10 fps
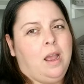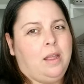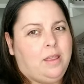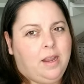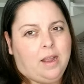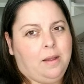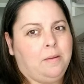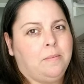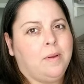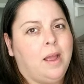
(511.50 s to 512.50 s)
I think
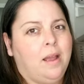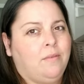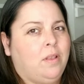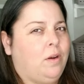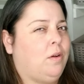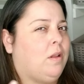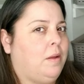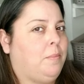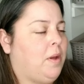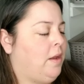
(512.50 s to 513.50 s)
um, I have a little
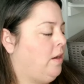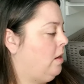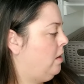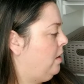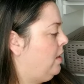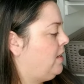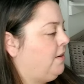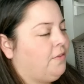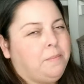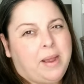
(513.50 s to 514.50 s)
clip on the
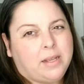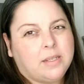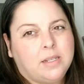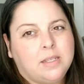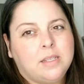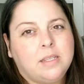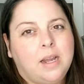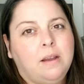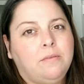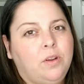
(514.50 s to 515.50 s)
different baskets and stuff.